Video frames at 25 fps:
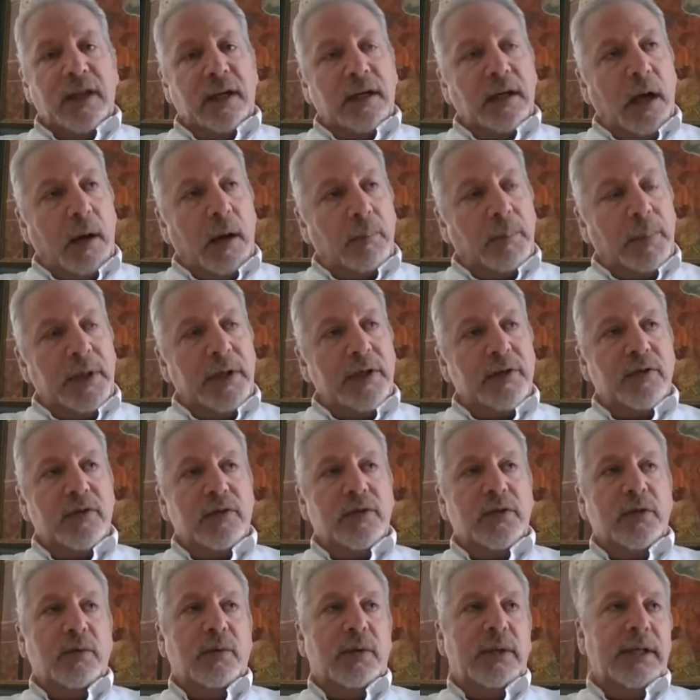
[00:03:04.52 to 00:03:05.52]
that companies are
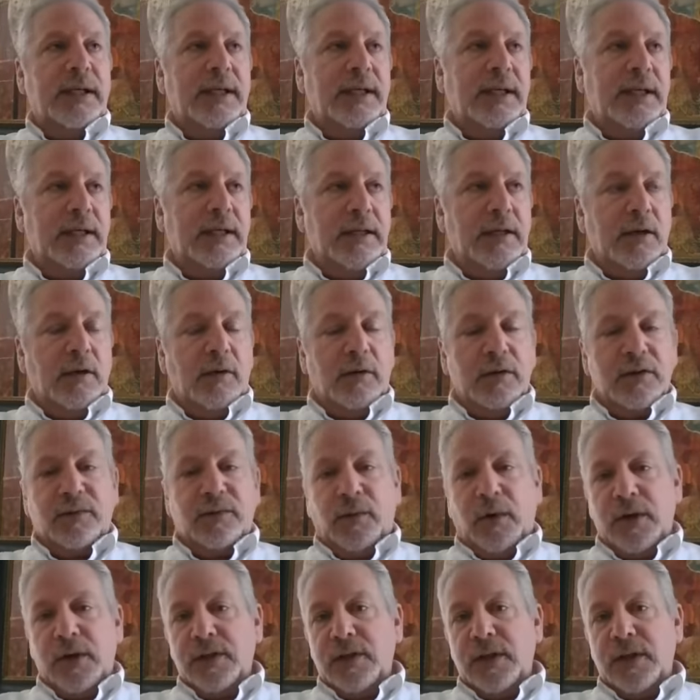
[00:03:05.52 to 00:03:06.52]
doing, you know, as
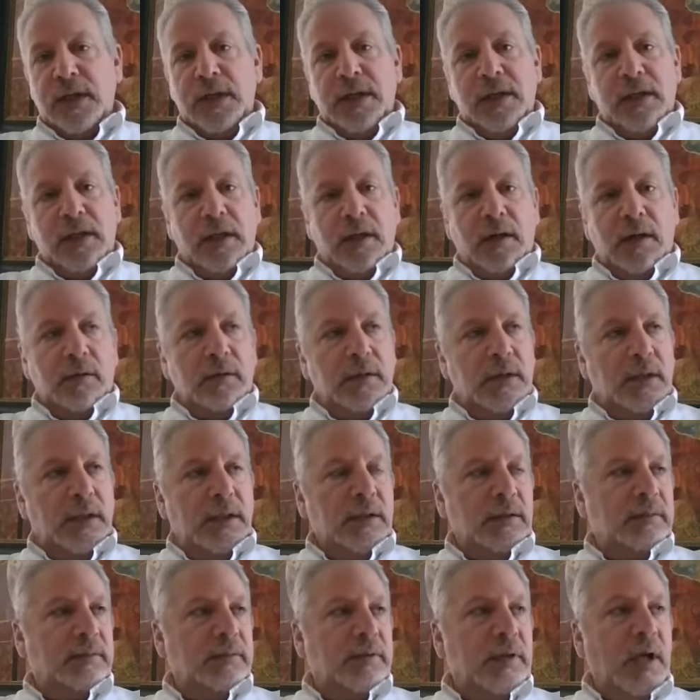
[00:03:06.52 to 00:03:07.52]
far as, you know,
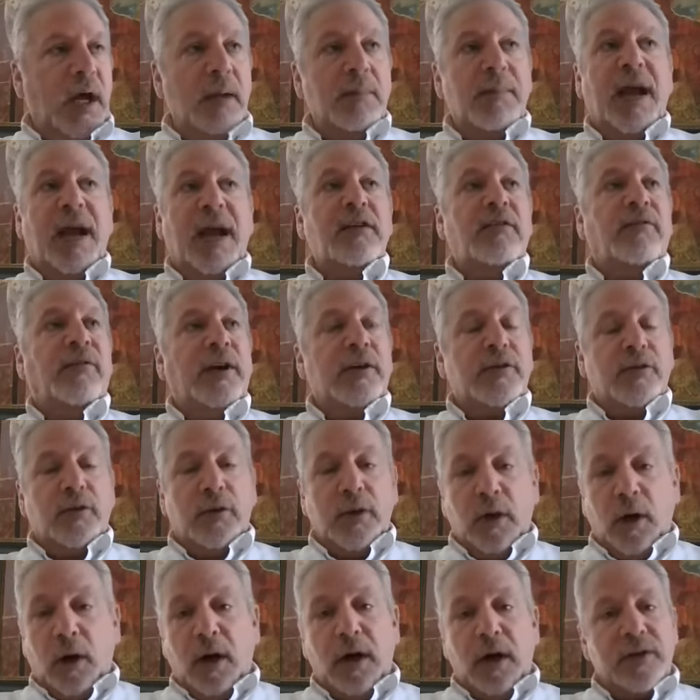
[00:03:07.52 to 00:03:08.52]
uh, not manufacturing
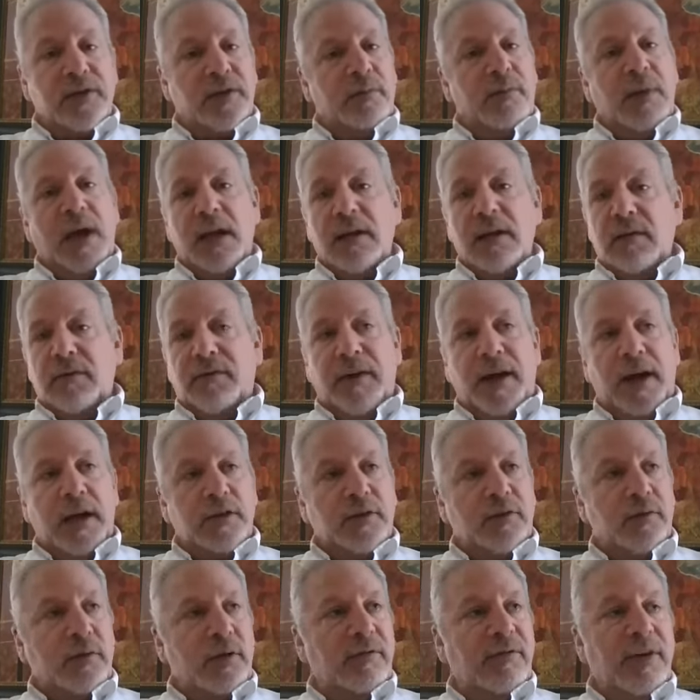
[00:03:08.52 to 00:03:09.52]
cars and
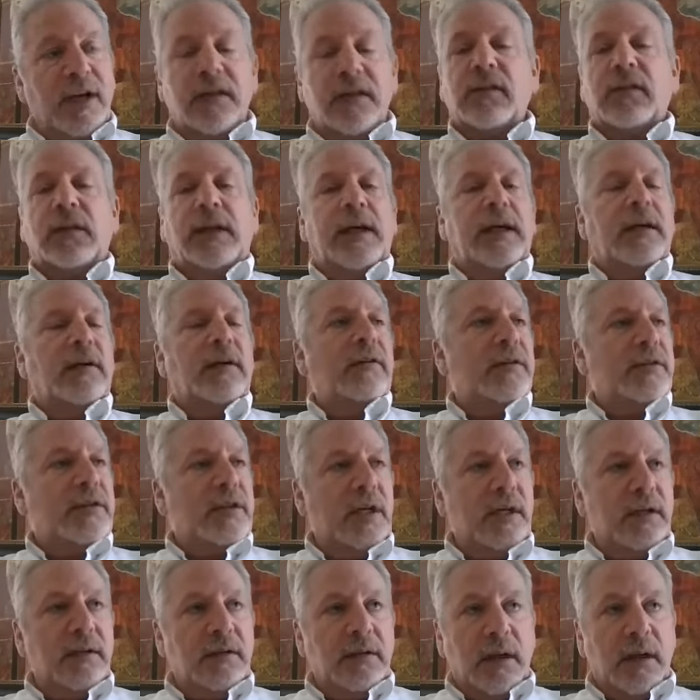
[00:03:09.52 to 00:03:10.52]
manufacturing ventilators
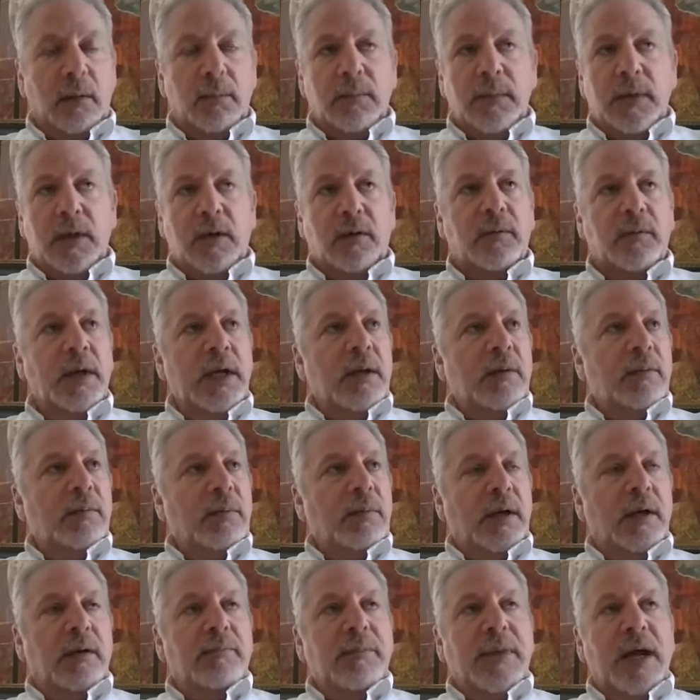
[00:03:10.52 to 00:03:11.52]
and, come, you know,
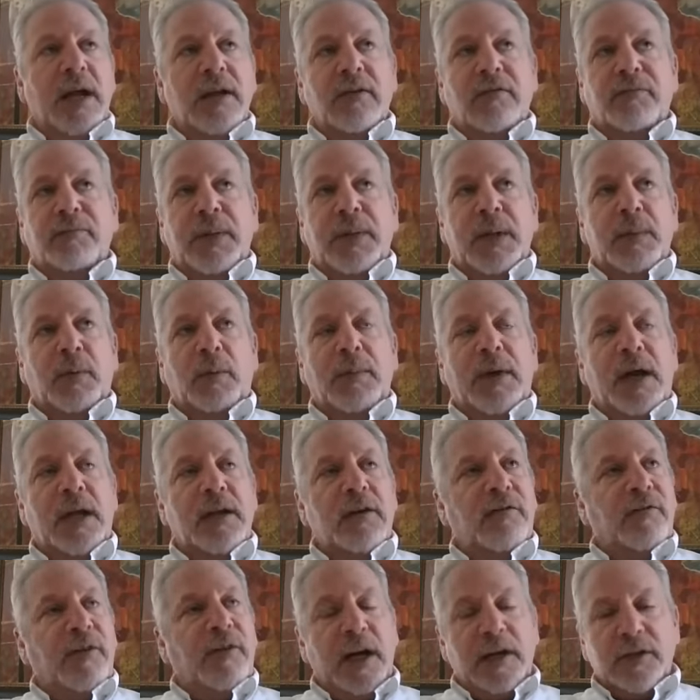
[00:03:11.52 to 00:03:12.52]
uh, manu- people
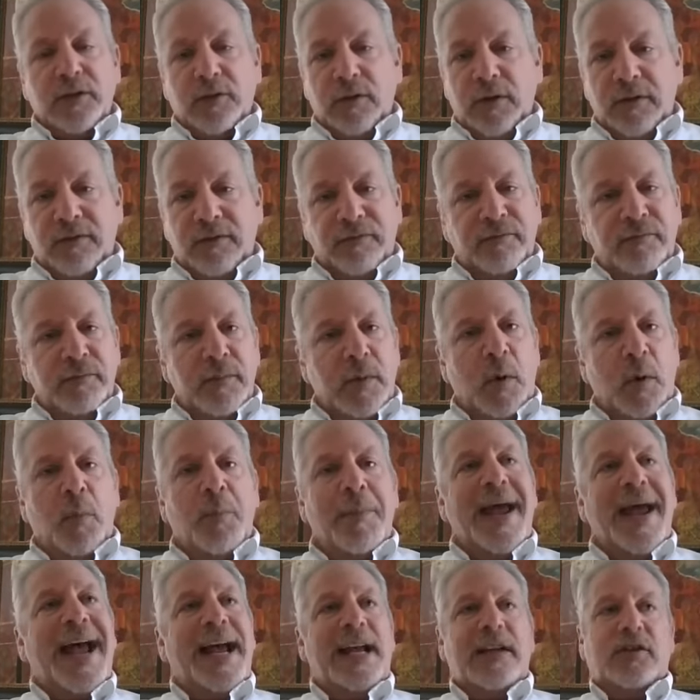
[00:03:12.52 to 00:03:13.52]
manufacturing, you know,
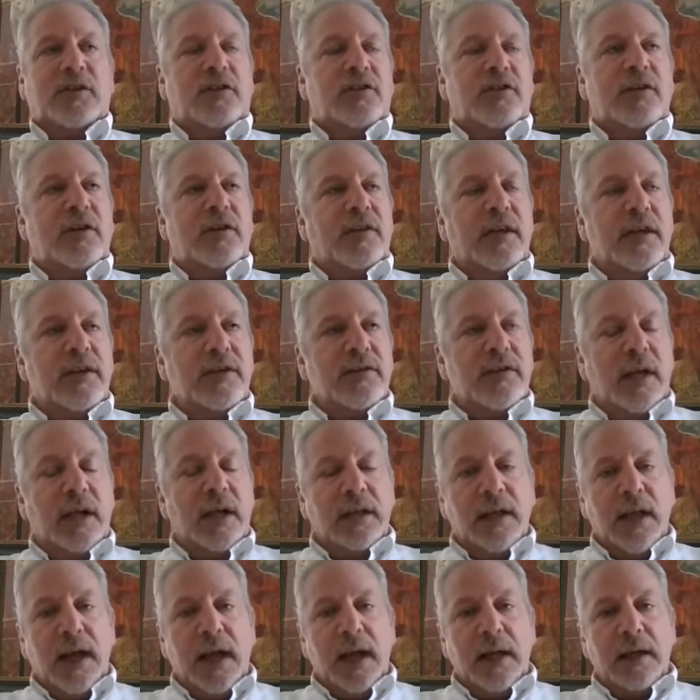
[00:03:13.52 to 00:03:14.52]
masks and things
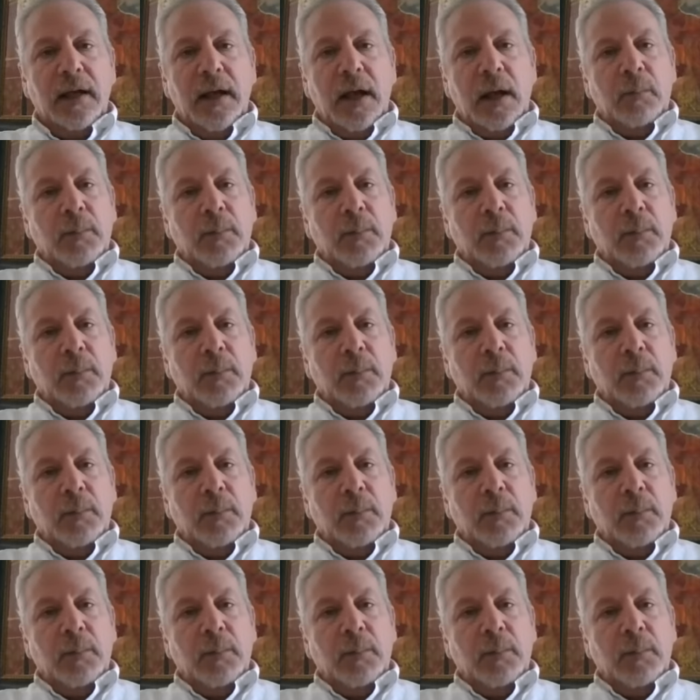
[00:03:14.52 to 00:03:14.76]
like that.